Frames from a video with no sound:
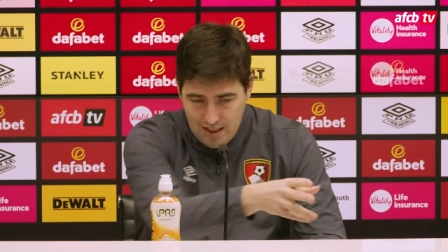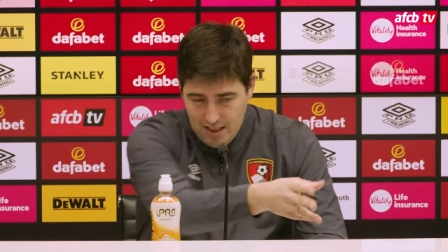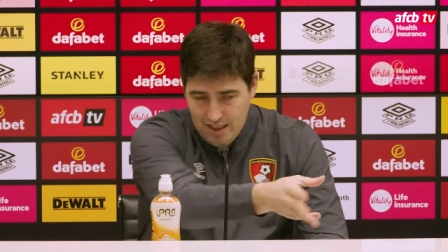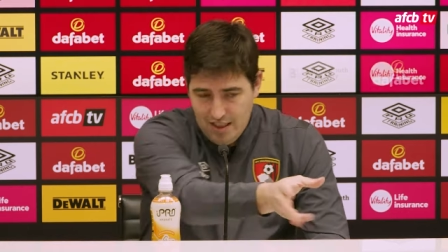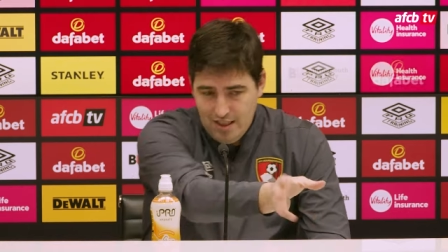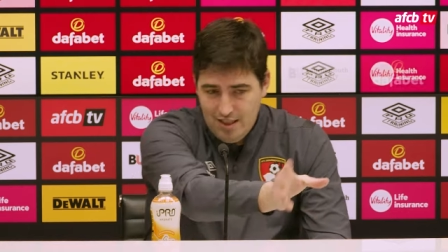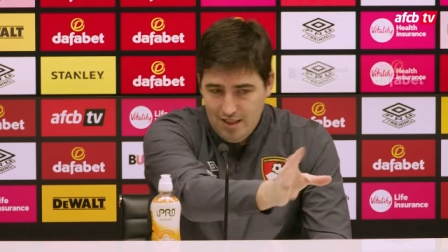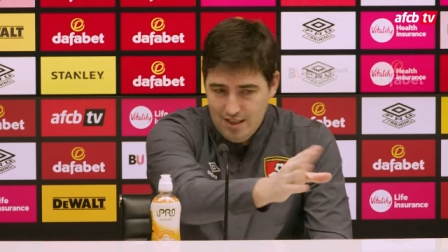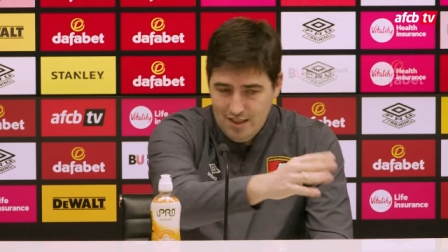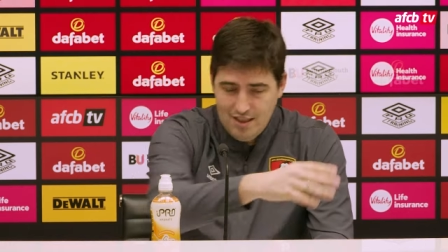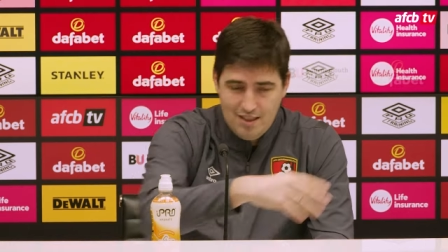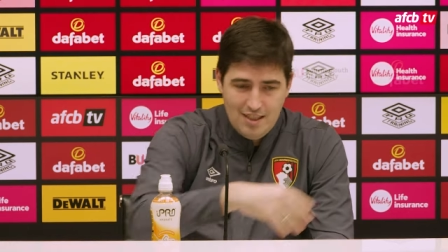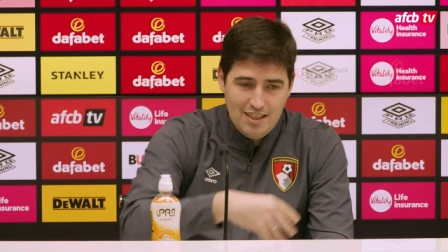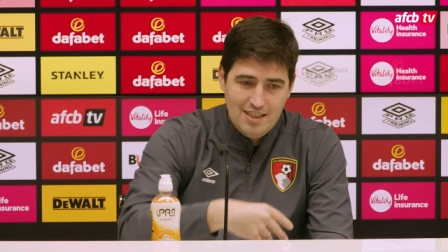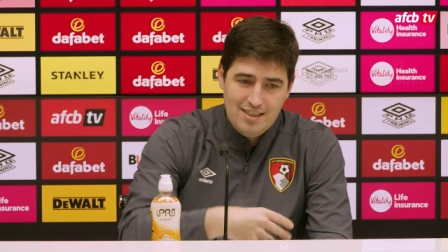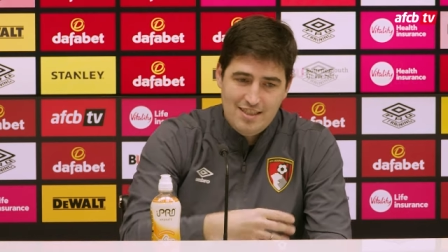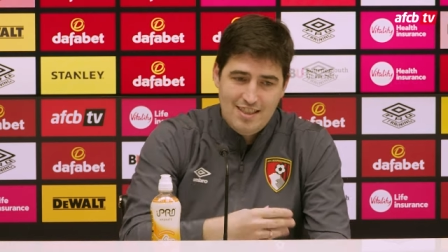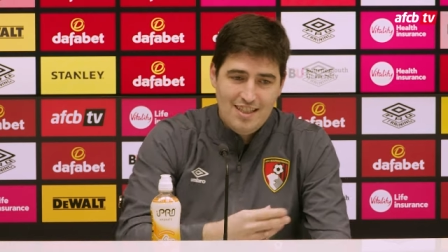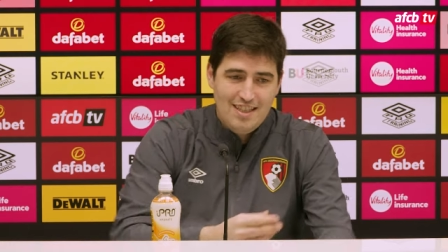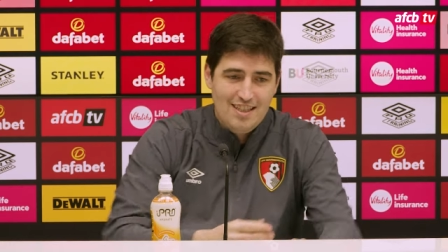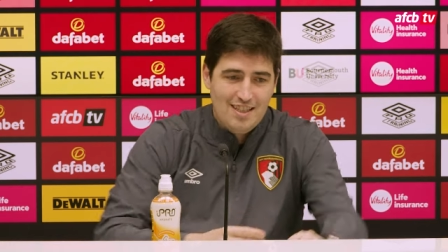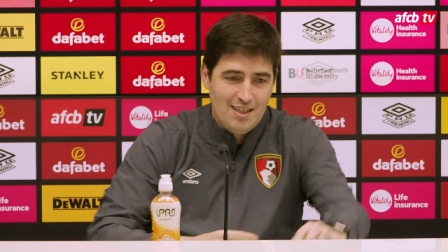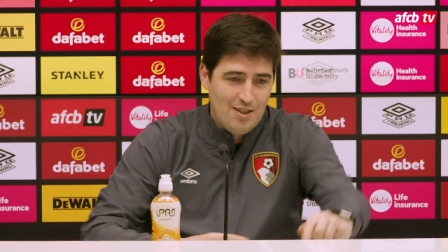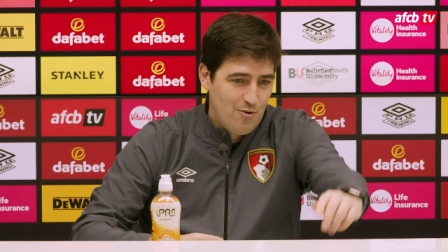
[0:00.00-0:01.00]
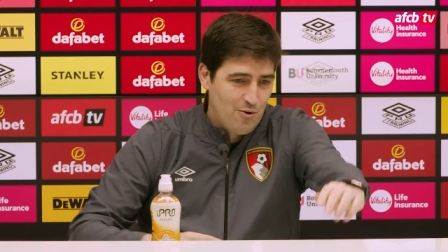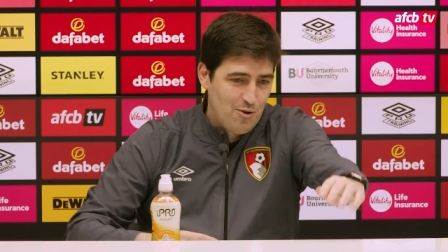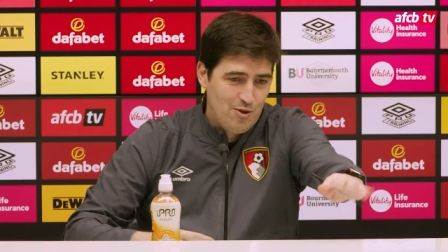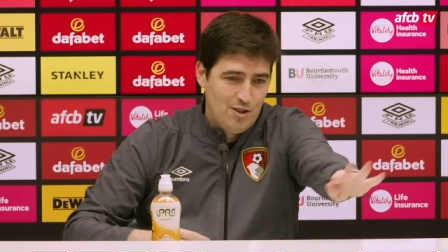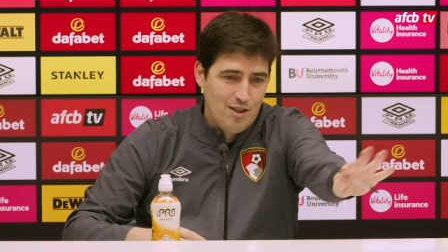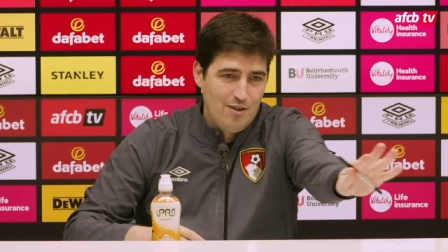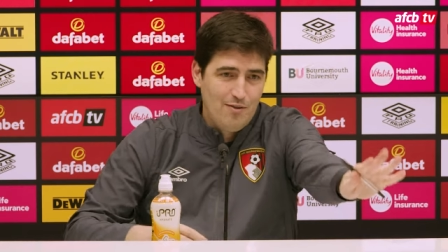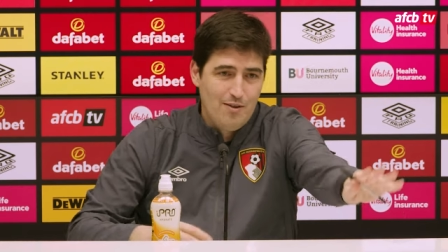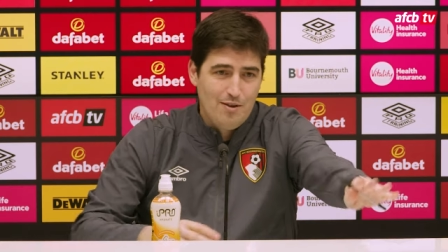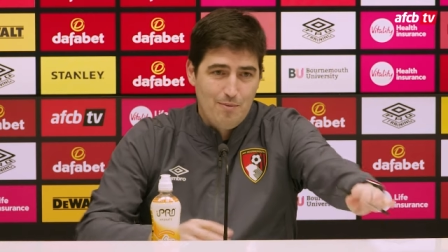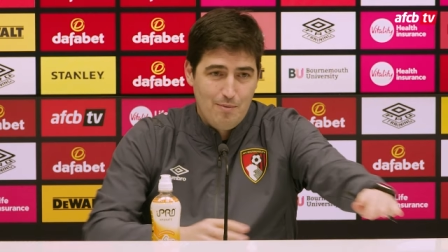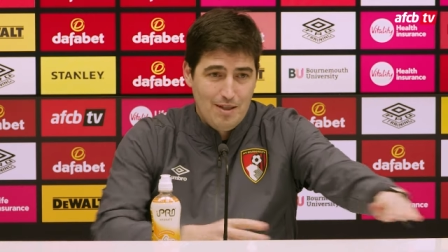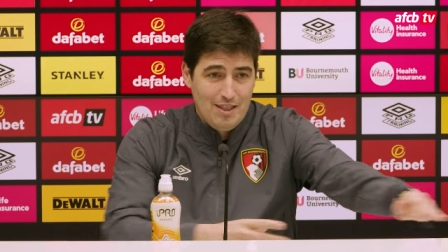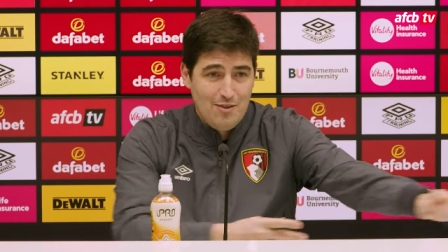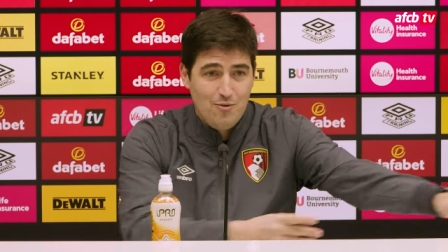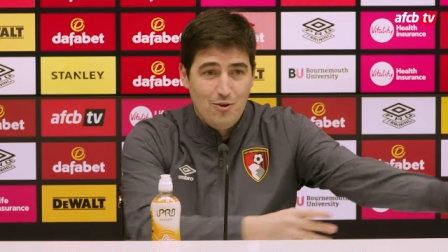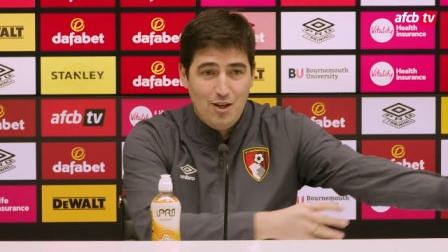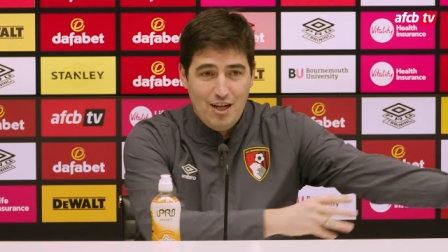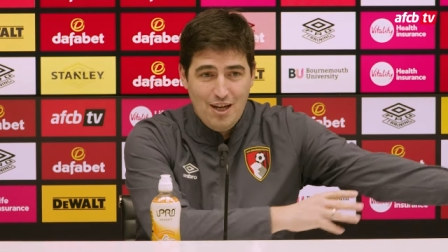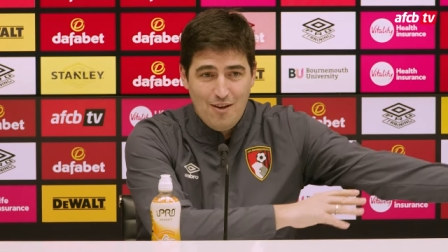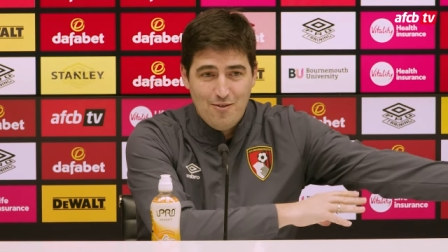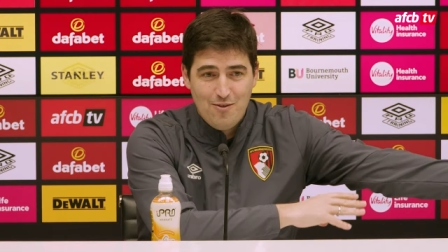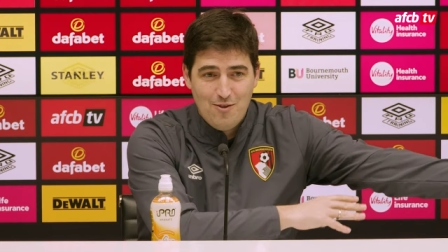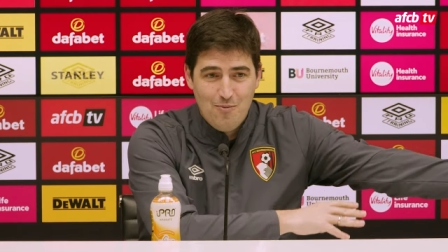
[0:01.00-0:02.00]
I take the whatever, but we
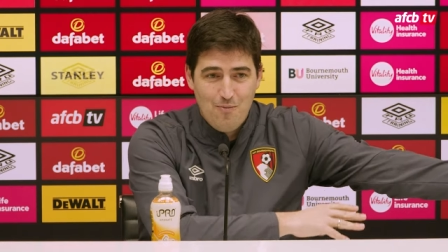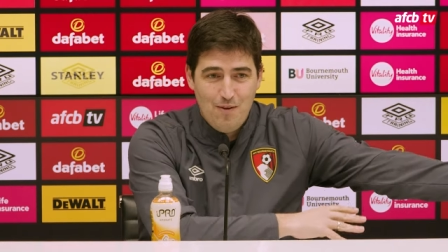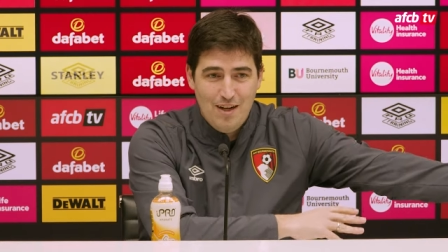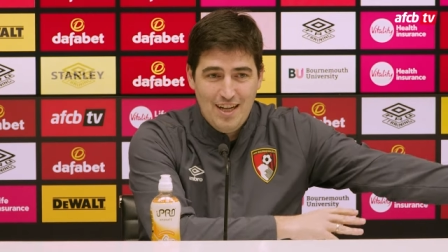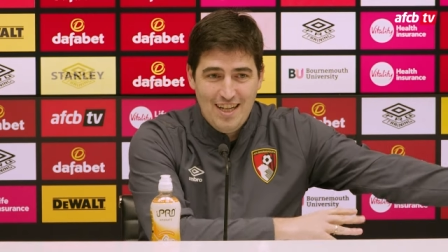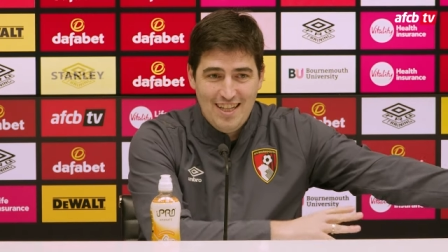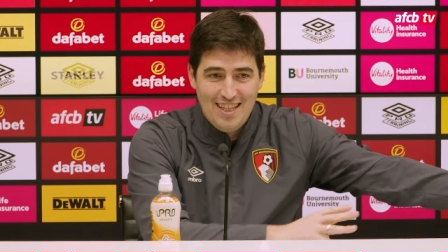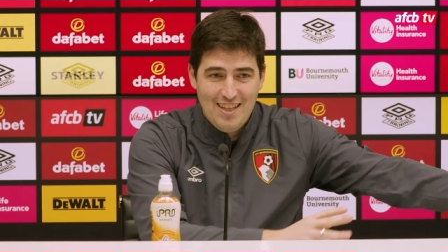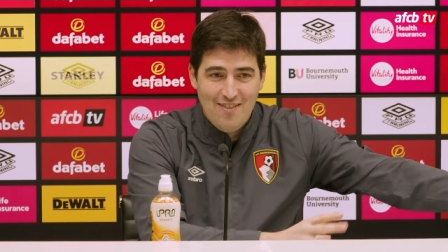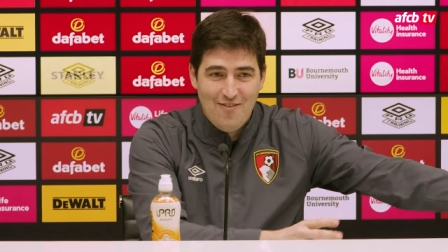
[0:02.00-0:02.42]
have to play.